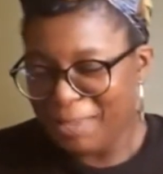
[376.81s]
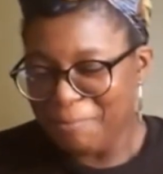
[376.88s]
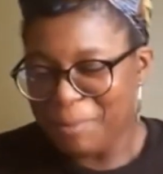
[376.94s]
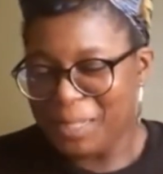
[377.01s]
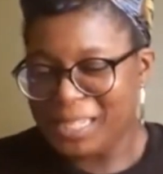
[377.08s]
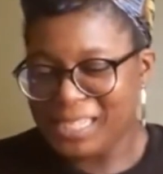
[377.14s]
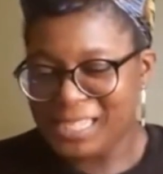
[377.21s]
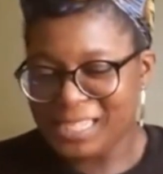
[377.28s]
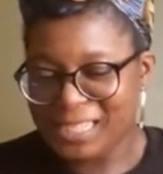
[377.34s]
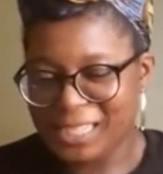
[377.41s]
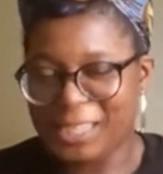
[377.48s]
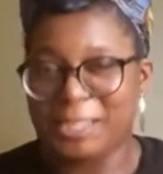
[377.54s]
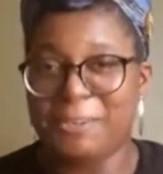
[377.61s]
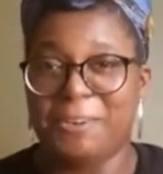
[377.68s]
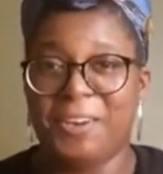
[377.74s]
but this is the
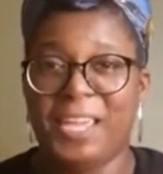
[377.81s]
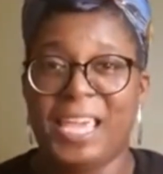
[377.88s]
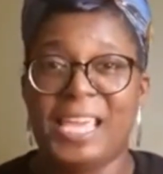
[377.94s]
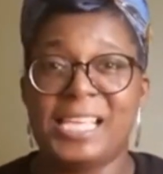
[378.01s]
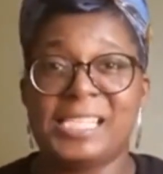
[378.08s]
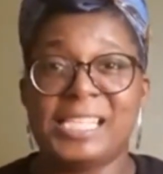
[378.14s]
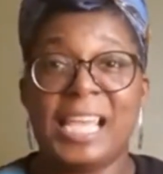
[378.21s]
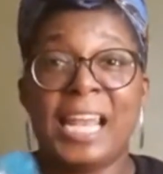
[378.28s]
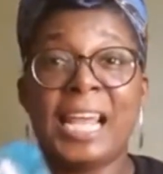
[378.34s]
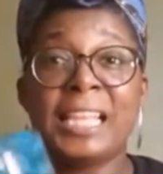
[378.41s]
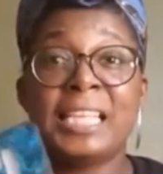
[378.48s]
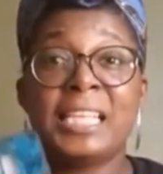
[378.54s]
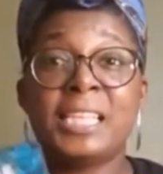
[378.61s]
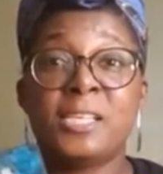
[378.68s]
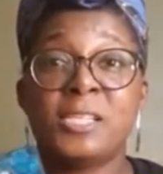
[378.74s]
third case. And I
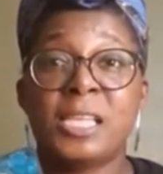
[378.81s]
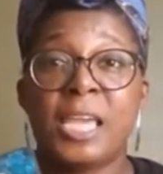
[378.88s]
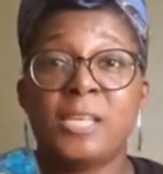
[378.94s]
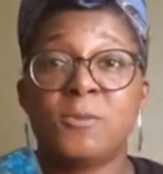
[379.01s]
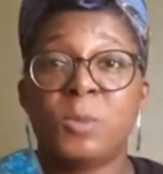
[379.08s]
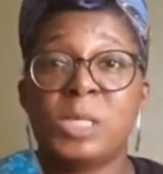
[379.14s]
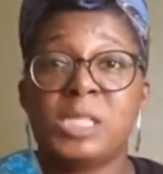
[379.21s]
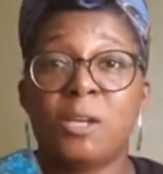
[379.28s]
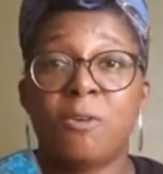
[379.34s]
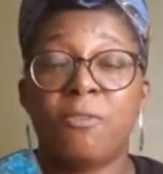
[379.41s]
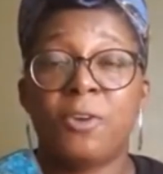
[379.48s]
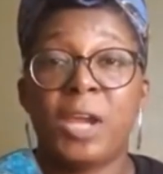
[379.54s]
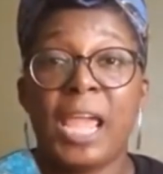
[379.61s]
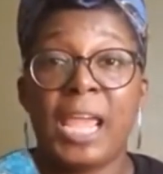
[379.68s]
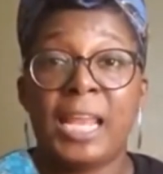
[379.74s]
think this case retailed
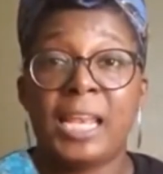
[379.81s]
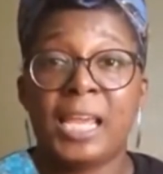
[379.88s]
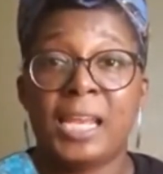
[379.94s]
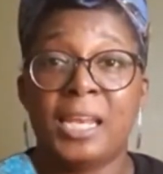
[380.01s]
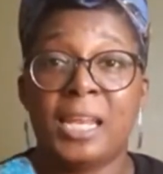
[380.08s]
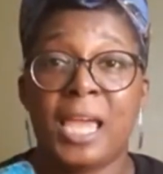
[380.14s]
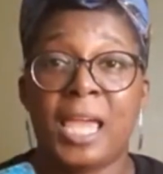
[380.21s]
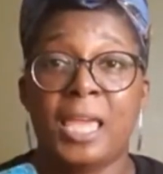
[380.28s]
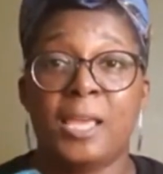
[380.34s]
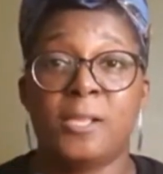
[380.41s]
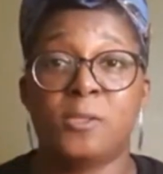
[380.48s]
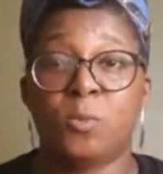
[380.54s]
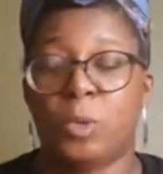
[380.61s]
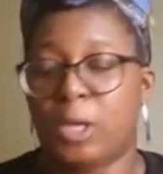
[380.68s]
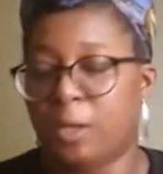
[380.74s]
for $8.99
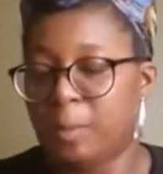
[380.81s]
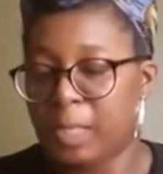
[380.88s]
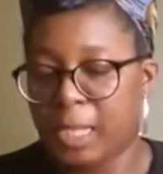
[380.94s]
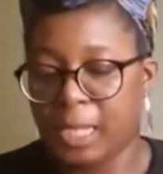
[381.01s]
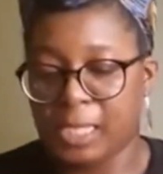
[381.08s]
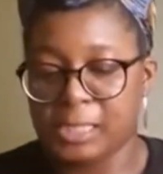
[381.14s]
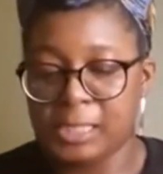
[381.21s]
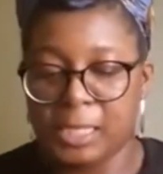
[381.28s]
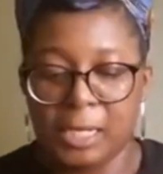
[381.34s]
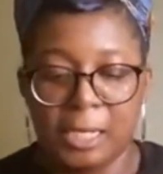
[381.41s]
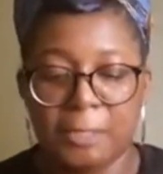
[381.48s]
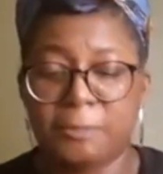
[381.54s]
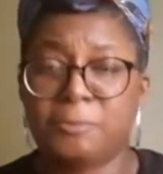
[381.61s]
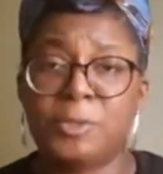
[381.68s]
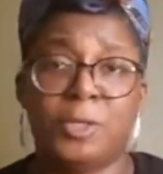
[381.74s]
as well. Like I said,
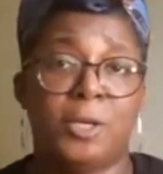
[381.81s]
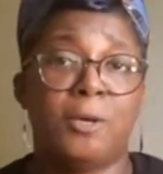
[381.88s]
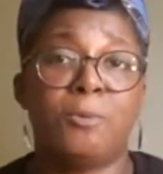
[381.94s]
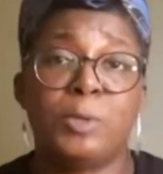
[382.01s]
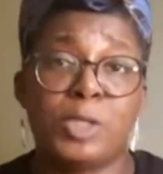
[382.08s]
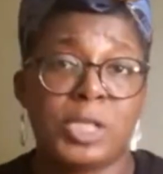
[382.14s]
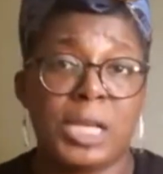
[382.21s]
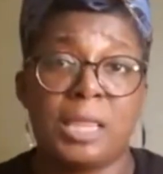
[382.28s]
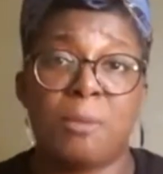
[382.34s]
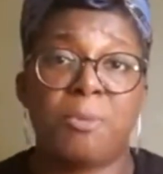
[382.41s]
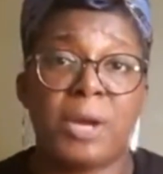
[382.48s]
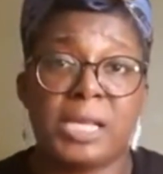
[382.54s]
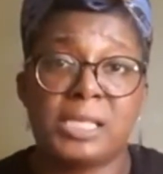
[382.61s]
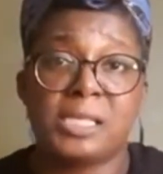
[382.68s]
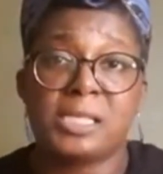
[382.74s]
I'll, you know, we'll check the
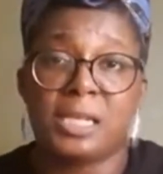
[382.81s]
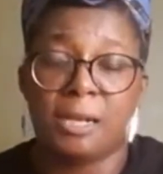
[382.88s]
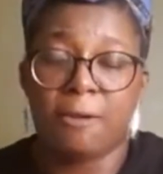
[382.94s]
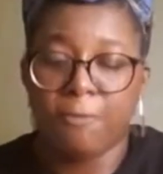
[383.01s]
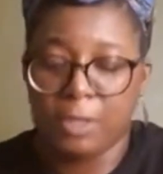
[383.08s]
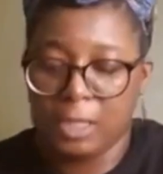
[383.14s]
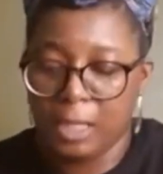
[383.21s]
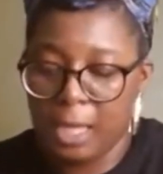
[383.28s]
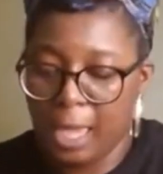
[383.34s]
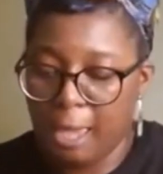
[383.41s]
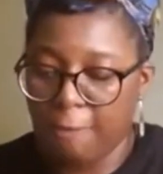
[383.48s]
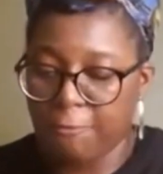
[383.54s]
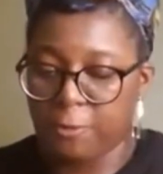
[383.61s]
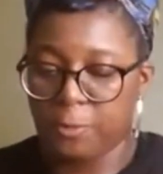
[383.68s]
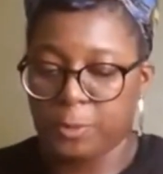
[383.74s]
prices and everything
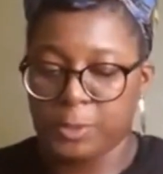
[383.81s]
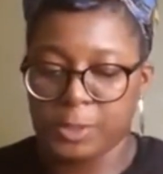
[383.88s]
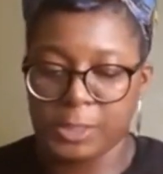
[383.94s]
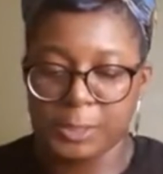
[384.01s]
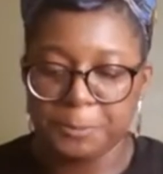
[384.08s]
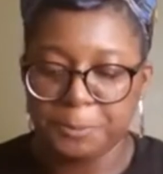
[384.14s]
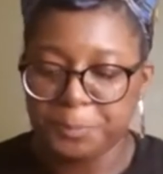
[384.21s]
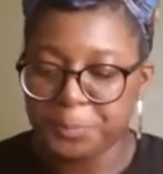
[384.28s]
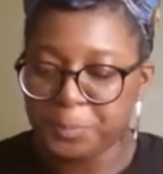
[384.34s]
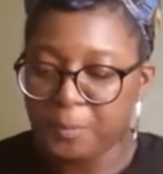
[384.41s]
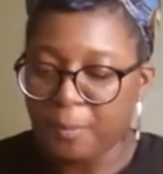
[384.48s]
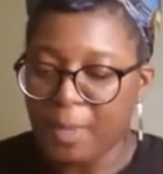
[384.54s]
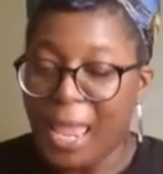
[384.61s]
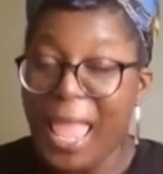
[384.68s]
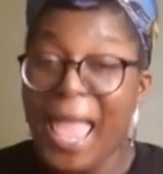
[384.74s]
afterwards.
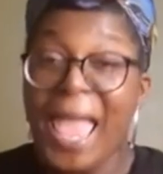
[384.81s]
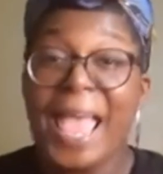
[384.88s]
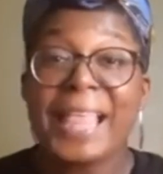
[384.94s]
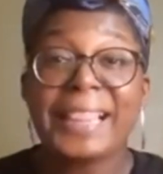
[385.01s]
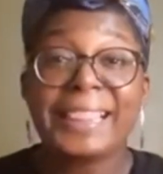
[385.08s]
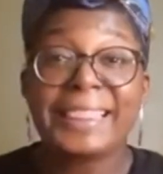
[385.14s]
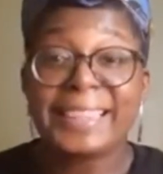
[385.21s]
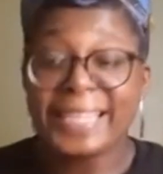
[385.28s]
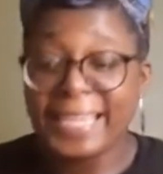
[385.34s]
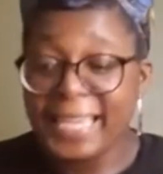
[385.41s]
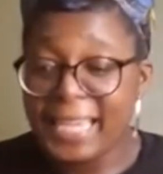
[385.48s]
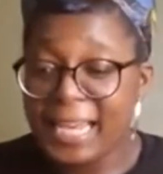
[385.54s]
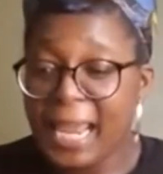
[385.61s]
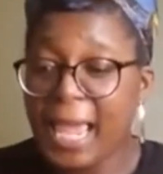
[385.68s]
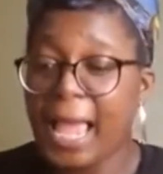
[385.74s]
And
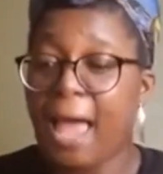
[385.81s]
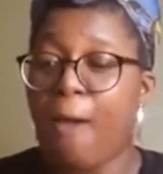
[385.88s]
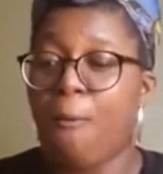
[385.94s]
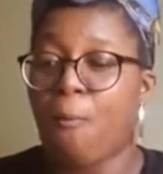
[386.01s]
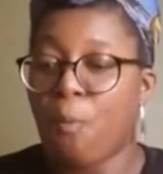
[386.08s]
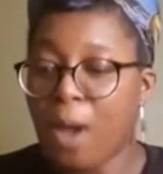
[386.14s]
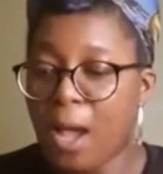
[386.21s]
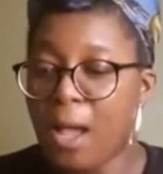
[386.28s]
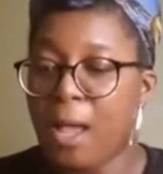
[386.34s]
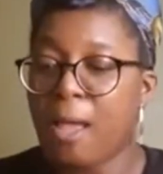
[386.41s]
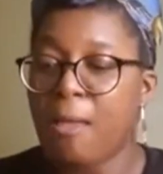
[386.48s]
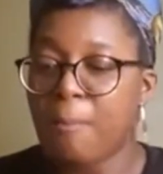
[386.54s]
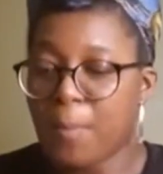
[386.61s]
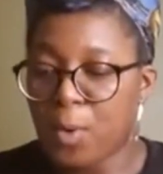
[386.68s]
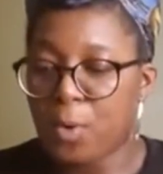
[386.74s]
then I got
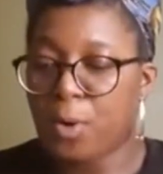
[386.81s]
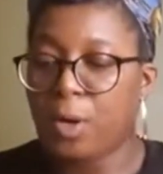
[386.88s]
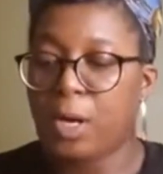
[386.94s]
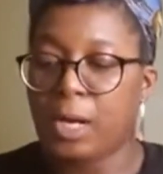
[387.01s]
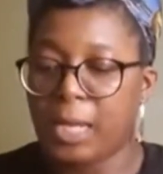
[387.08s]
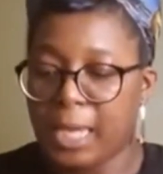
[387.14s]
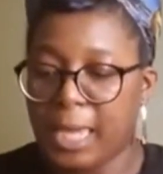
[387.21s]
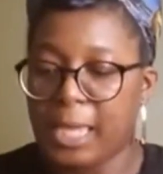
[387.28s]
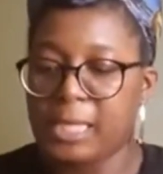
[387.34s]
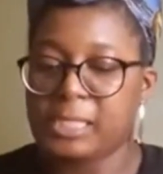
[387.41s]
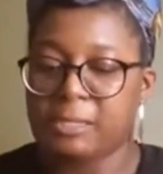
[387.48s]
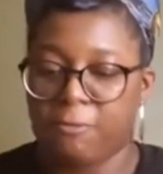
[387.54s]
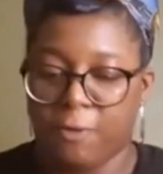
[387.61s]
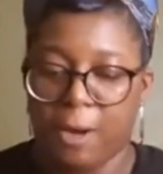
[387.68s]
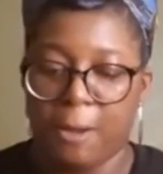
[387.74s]
one more case
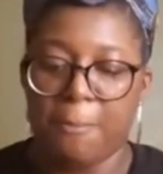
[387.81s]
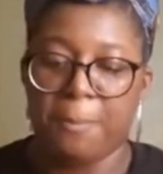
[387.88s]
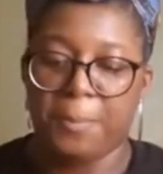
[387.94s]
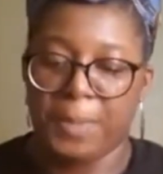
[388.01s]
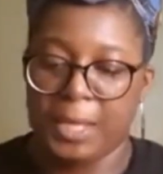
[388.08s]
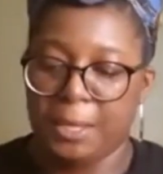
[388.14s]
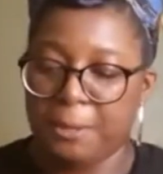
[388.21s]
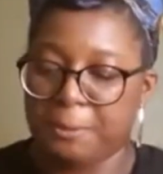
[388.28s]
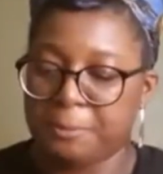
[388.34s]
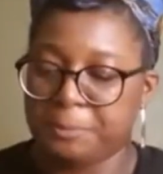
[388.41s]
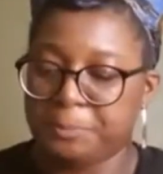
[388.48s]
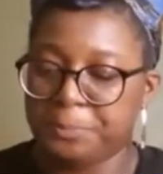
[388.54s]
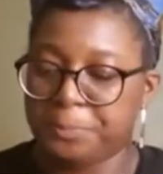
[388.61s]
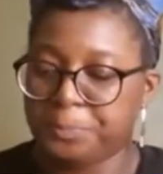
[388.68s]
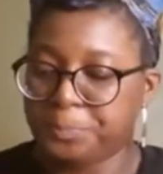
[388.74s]
from
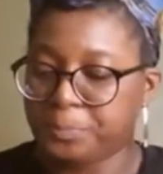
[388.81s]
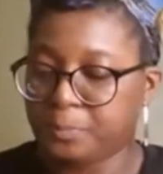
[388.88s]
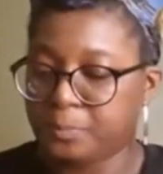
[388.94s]
them.